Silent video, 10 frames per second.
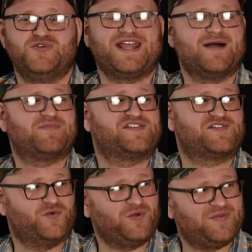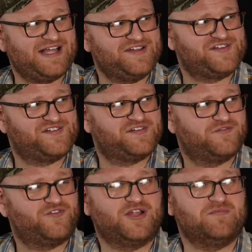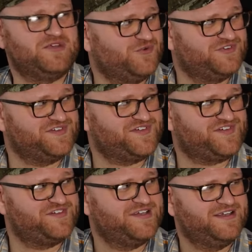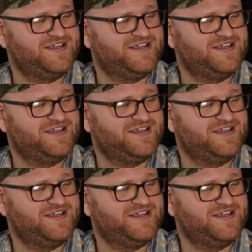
Shooting up a school bus full of mutants